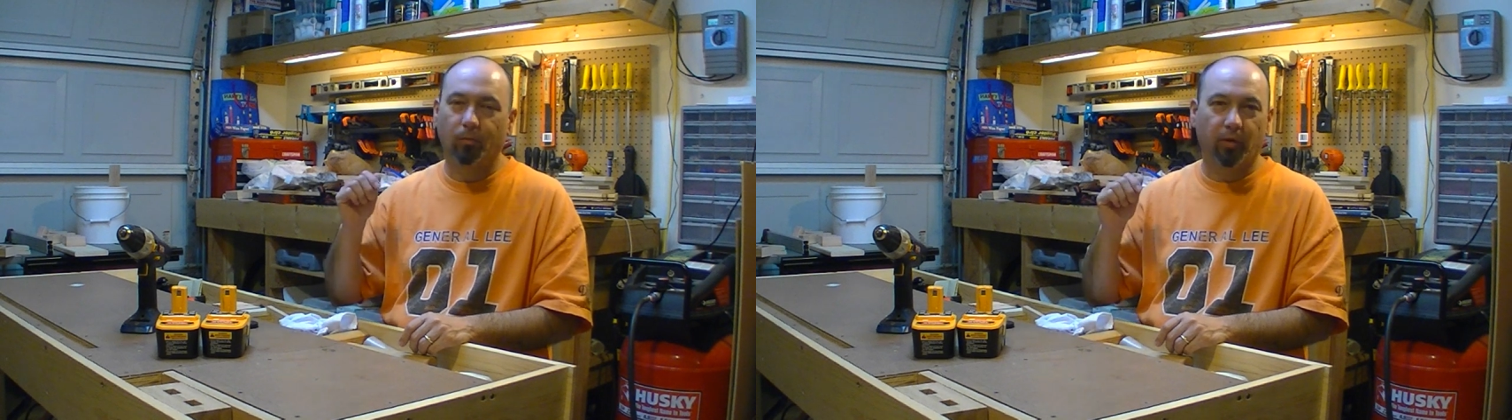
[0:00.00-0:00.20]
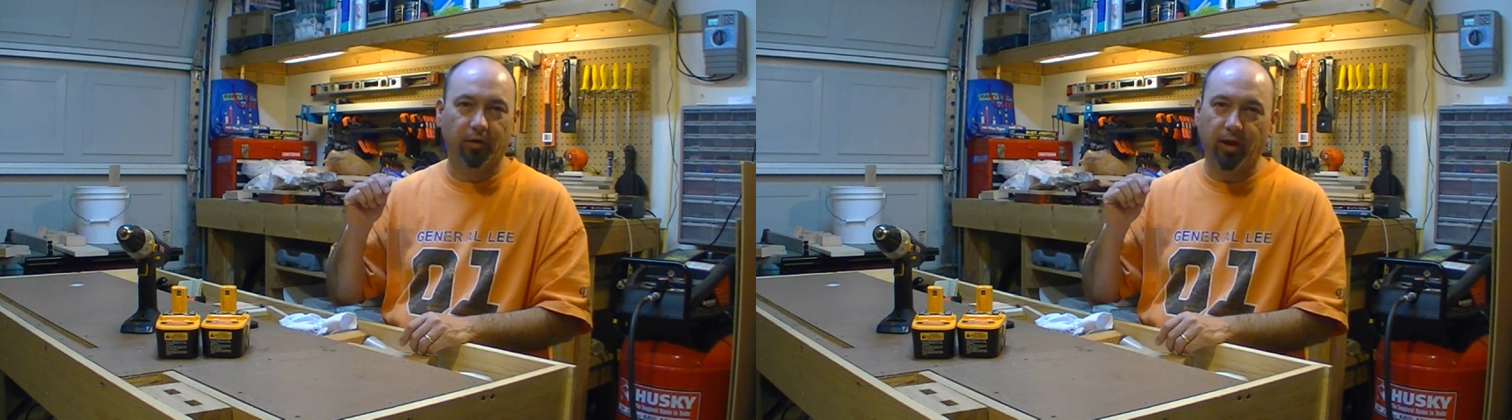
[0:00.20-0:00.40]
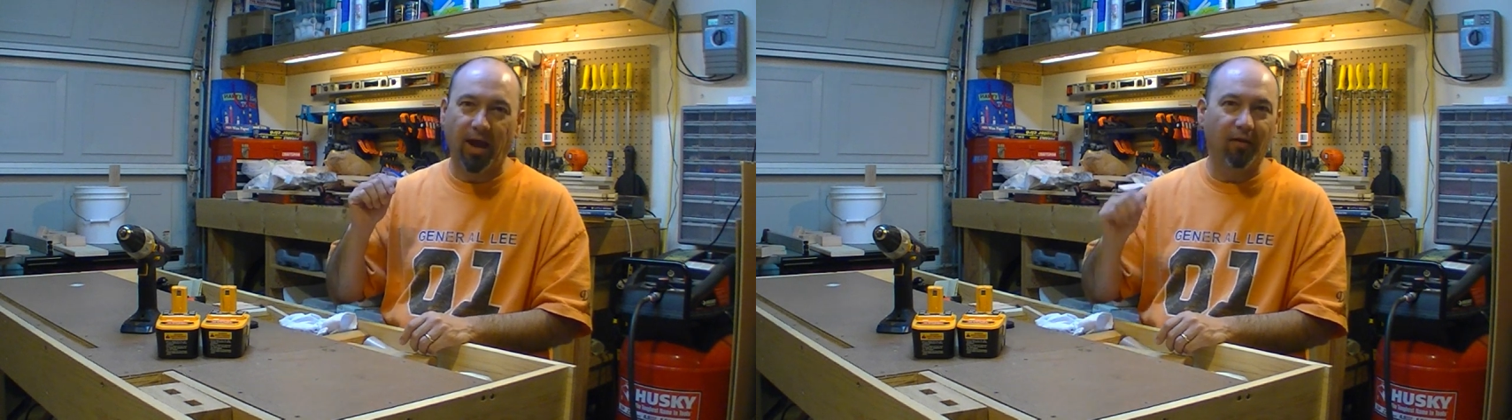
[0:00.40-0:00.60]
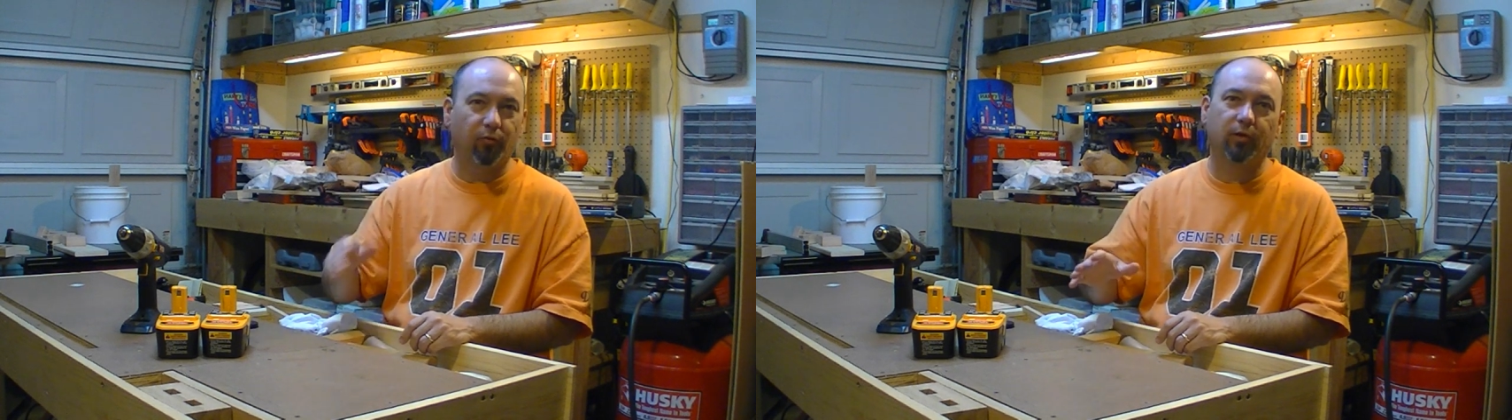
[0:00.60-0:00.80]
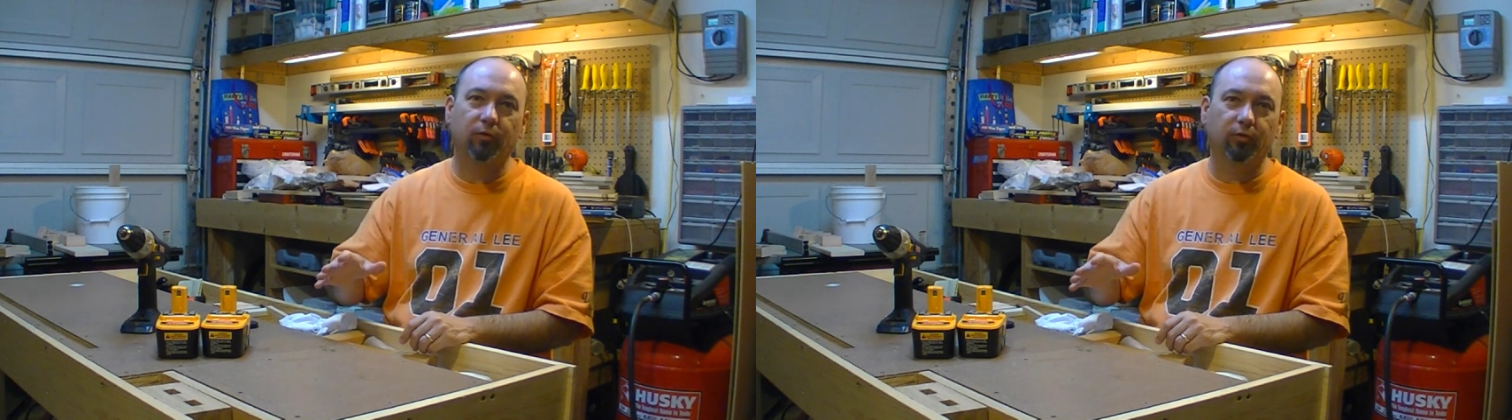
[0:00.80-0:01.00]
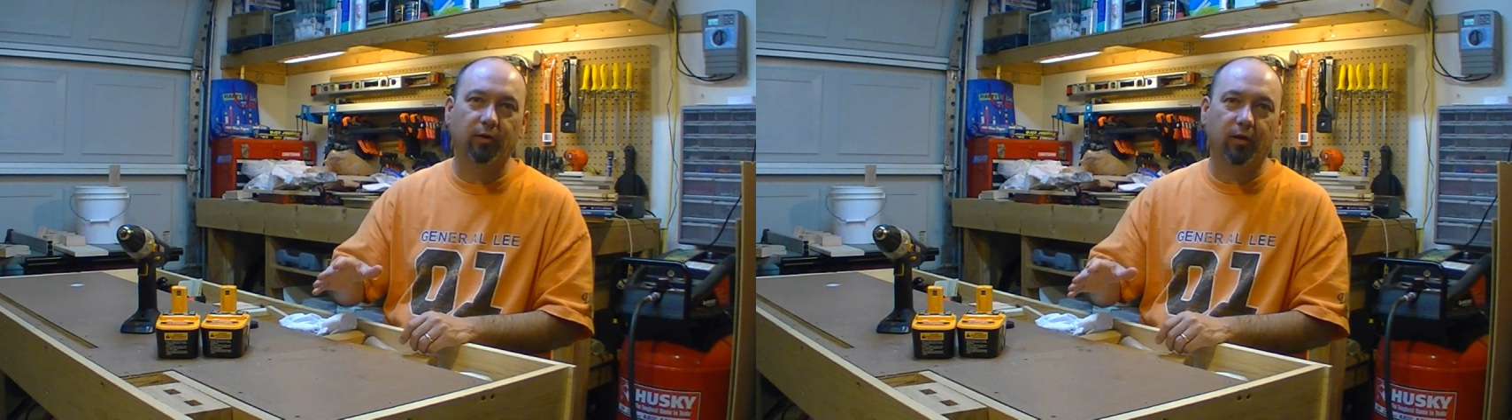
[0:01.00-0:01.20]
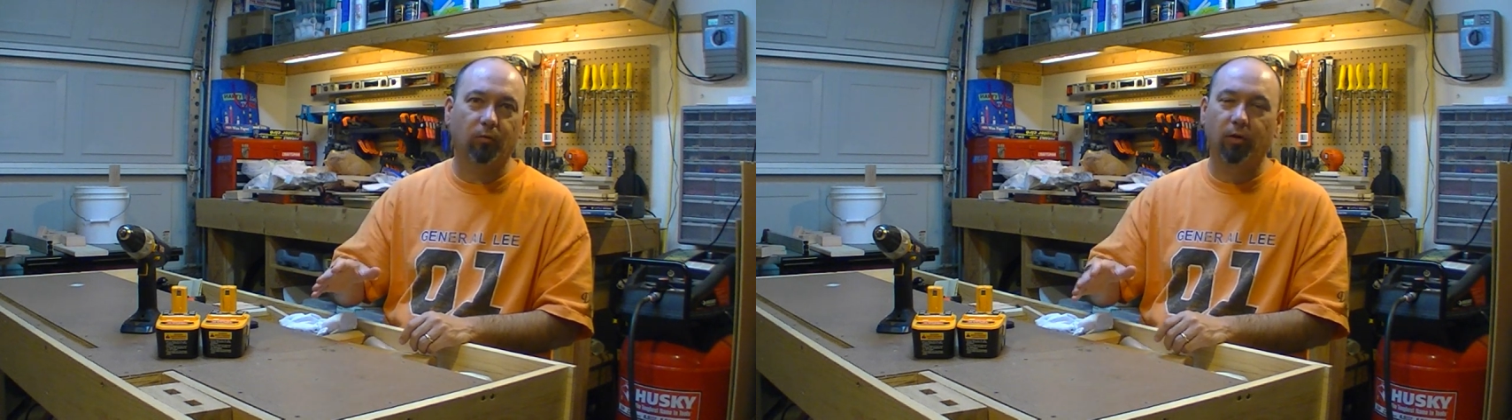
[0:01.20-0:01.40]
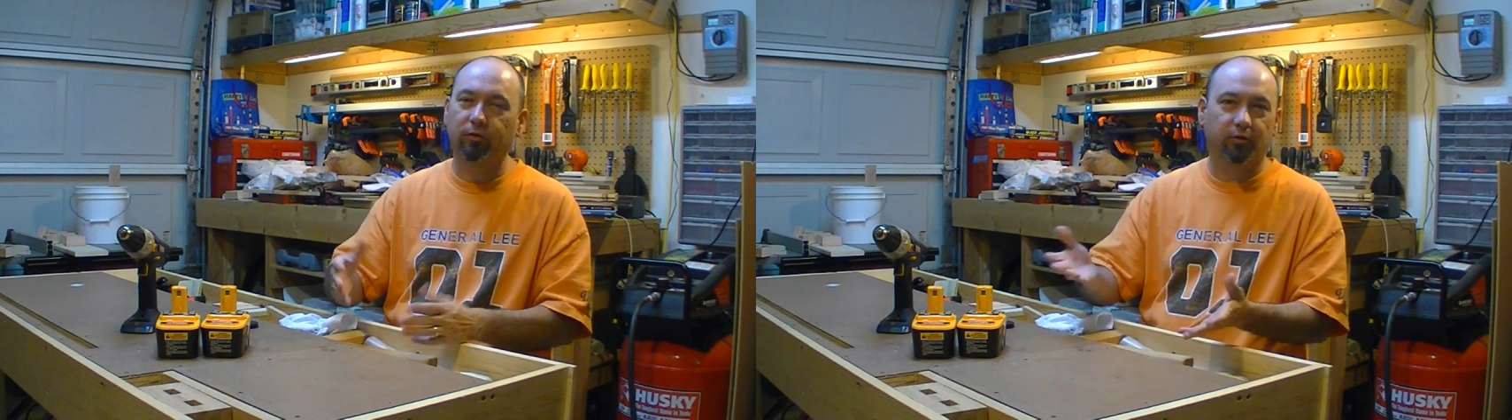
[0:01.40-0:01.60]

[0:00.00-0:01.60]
Made it halfway through the second one,